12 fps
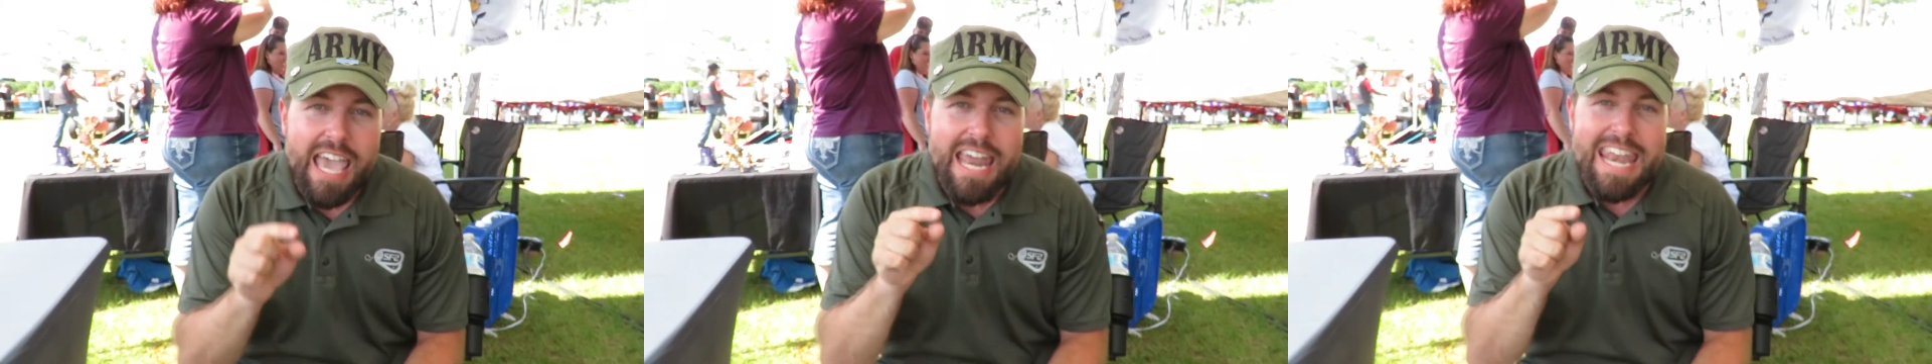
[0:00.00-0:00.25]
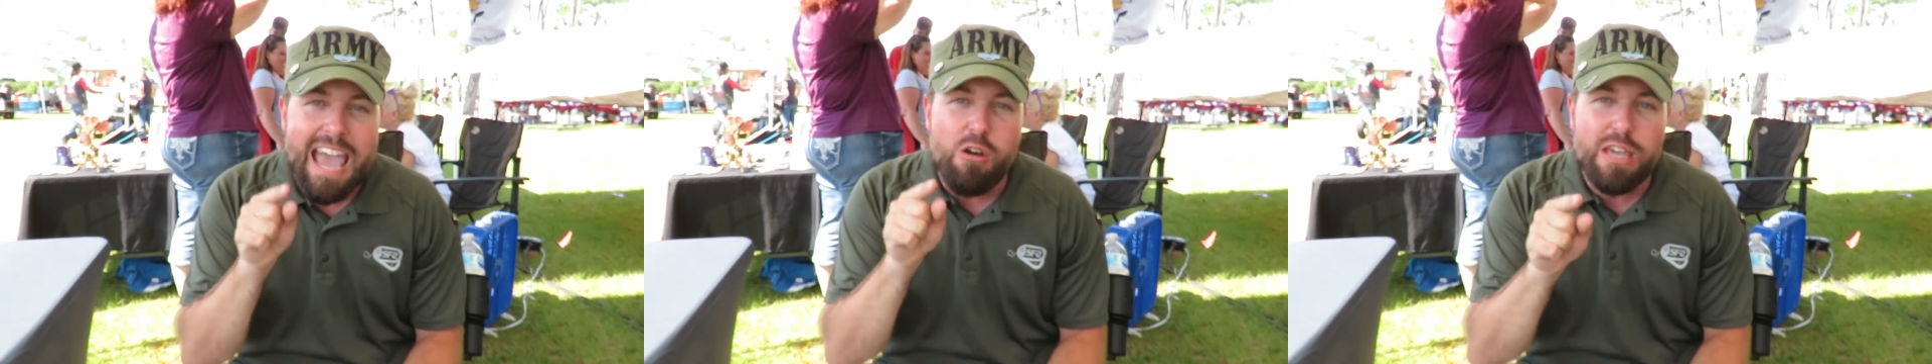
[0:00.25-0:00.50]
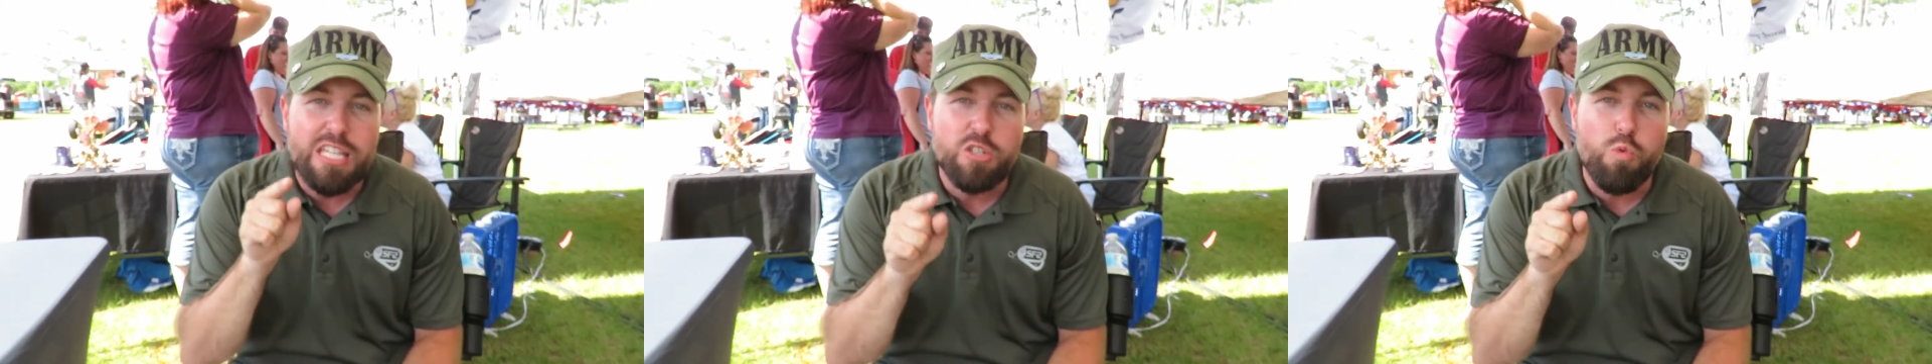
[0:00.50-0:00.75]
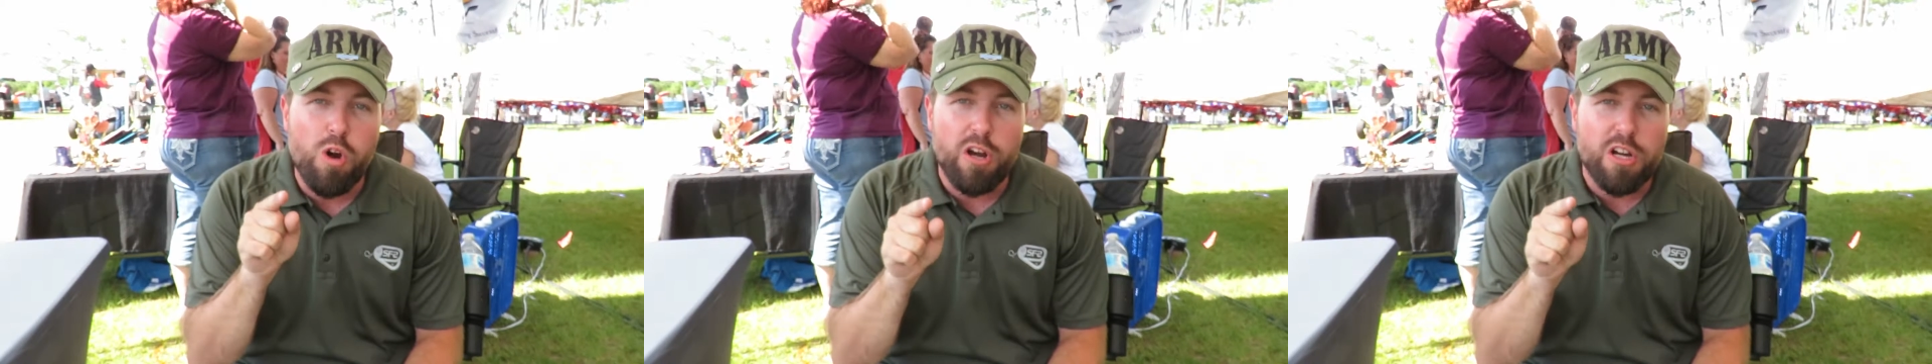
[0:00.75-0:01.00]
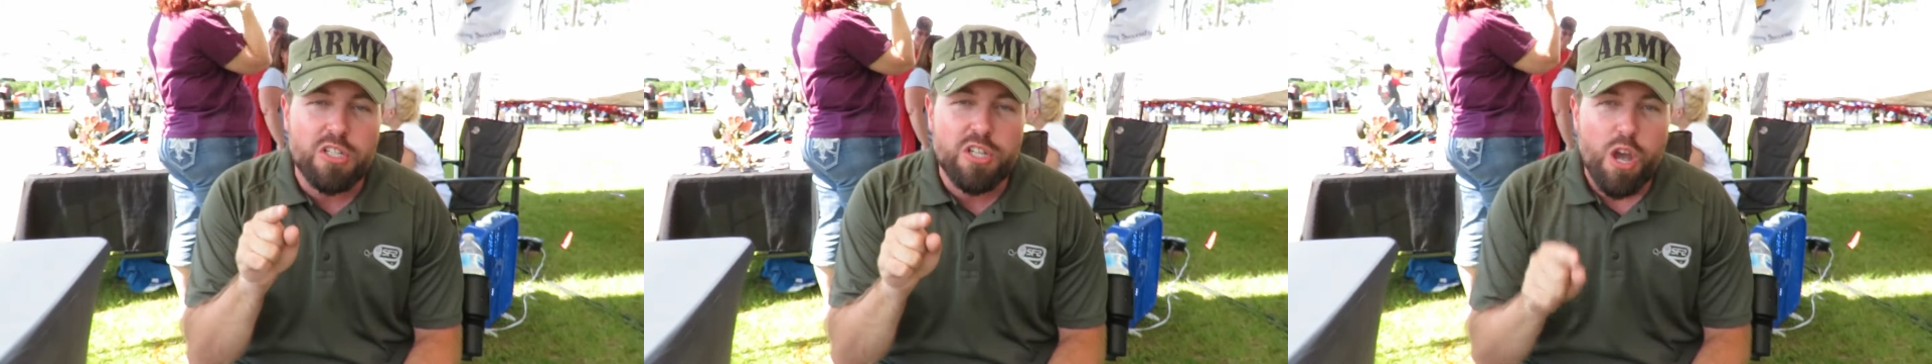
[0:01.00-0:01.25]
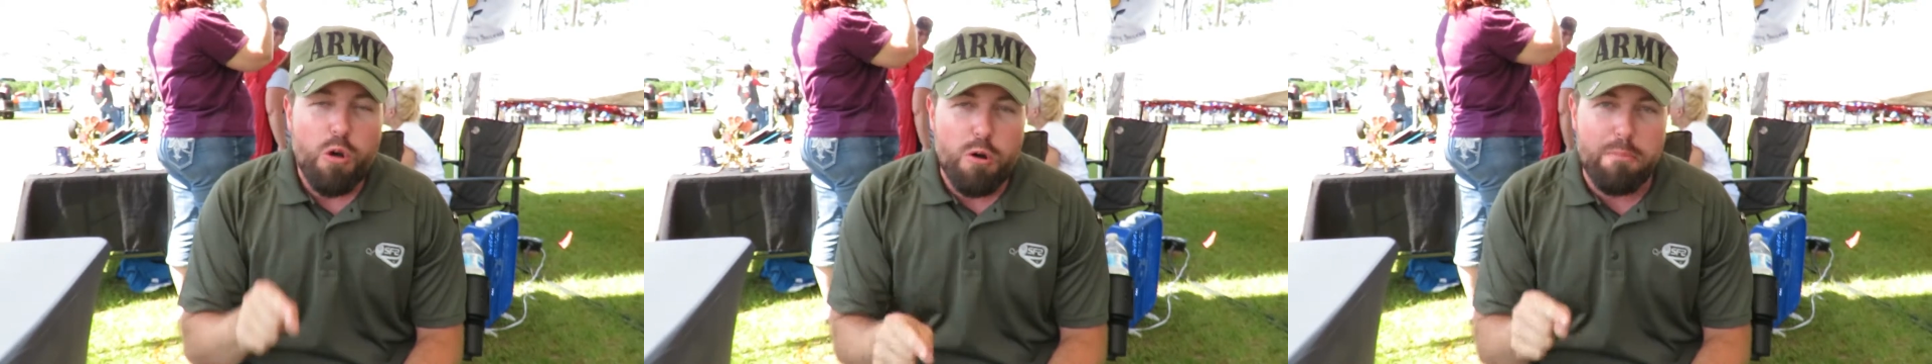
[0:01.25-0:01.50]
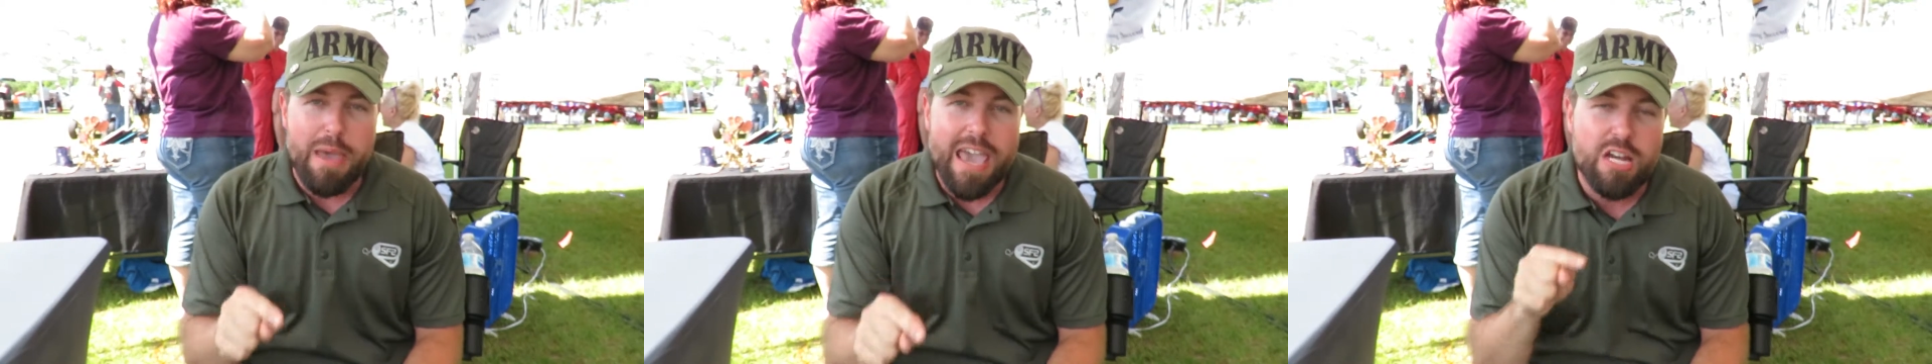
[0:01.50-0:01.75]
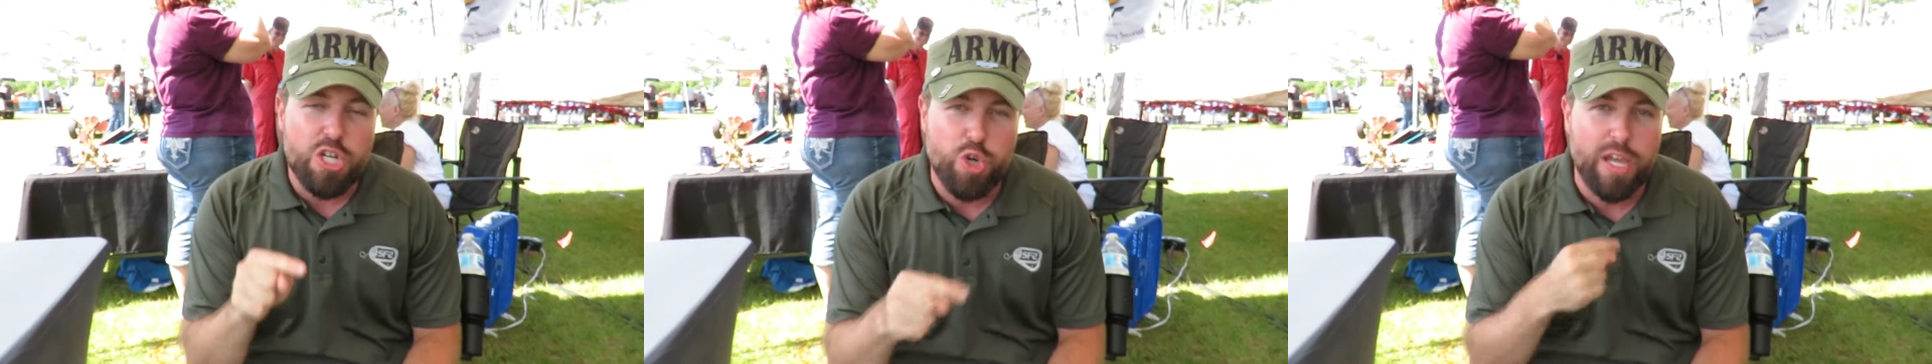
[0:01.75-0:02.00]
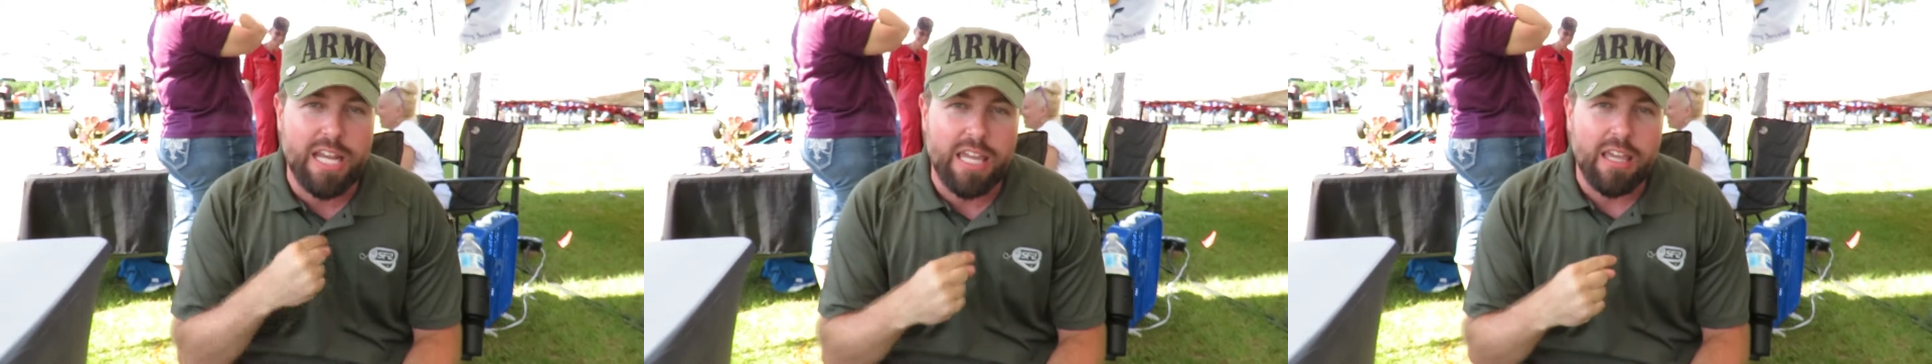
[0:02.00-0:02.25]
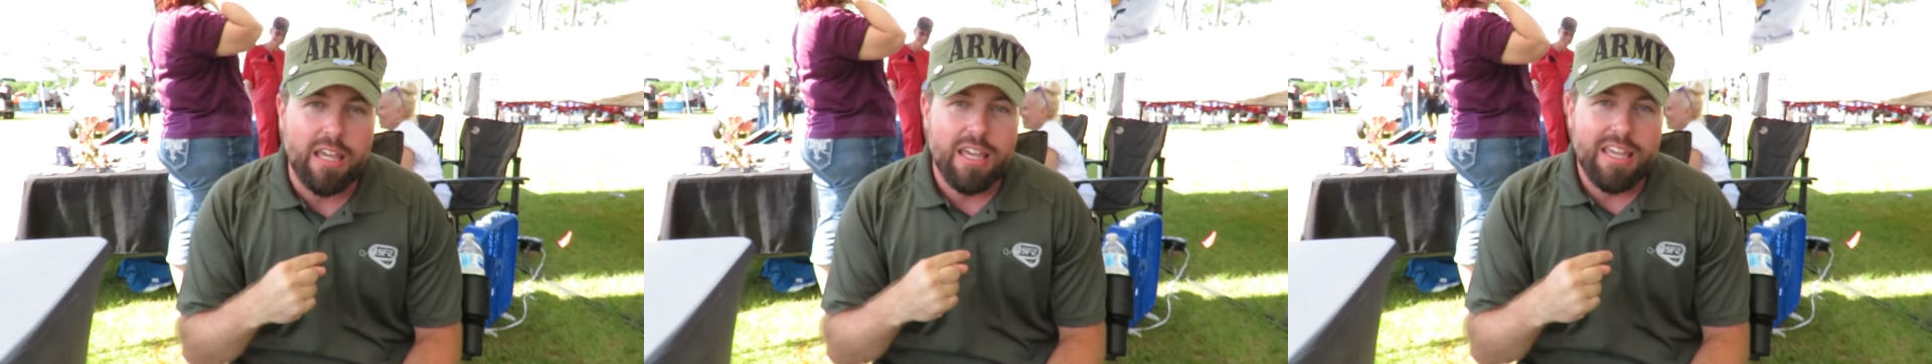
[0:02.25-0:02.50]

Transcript: and now his words we're penetrating